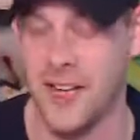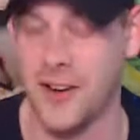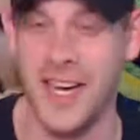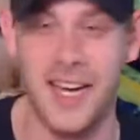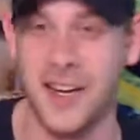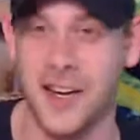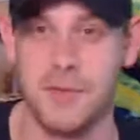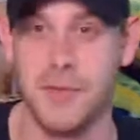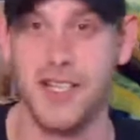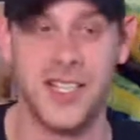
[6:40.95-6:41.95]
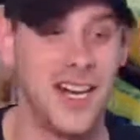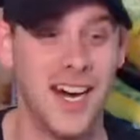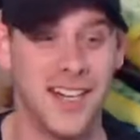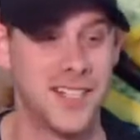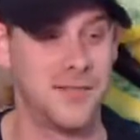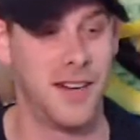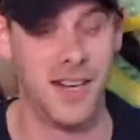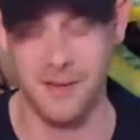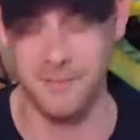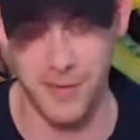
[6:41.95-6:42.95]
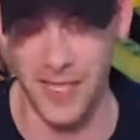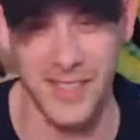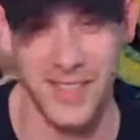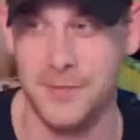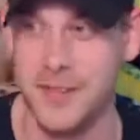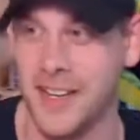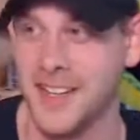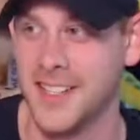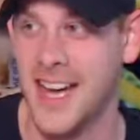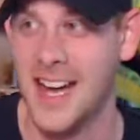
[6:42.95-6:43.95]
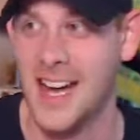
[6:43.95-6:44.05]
the Arcading on a Budget playlist, because